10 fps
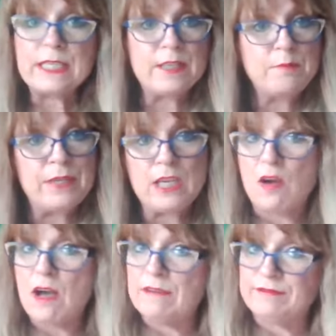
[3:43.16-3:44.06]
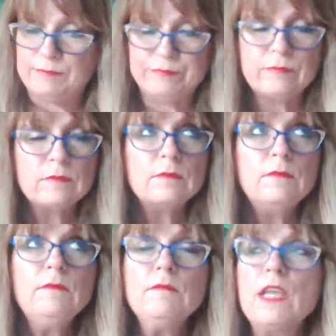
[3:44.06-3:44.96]
is going to be off
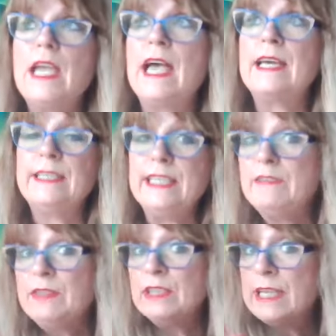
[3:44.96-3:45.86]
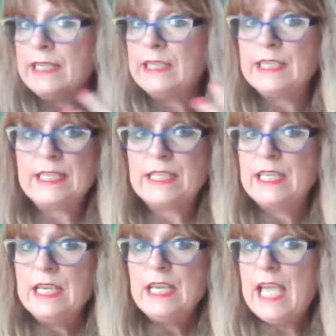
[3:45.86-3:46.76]
and even like this
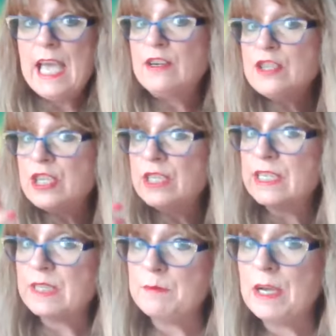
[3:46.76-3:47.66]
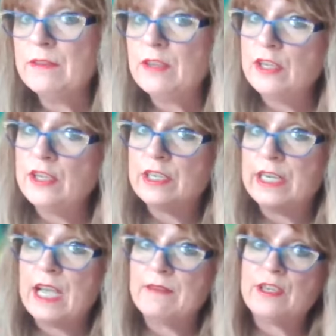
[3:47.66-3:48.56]
energy this month, you're
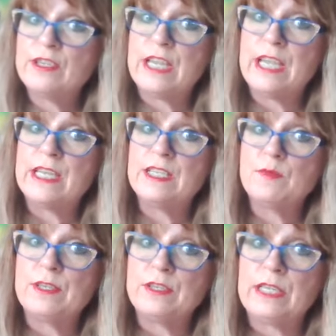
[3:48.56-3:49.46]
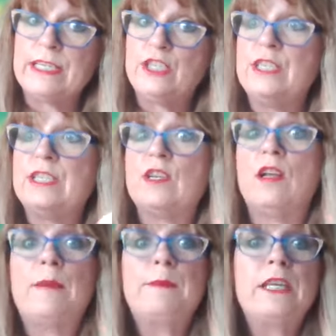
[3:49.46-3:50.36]
going to have your days when you're like, geez,
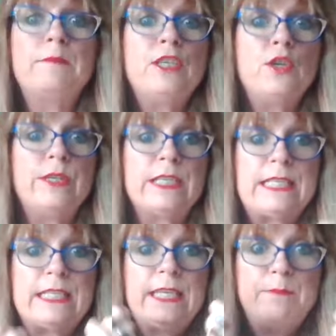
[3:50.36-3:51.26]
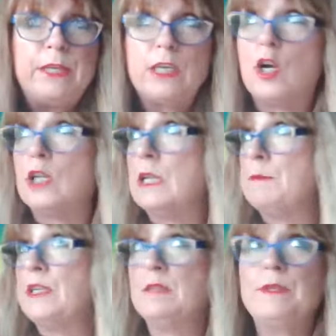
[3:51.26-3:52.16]
all I'm going to be doing is sleeping. All
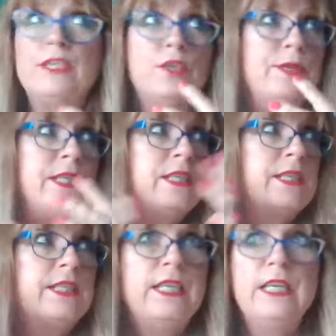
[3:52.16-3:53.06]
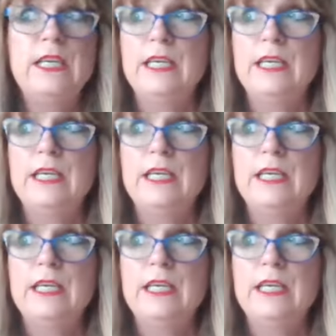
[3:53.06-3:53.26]
I'm going to be doing is,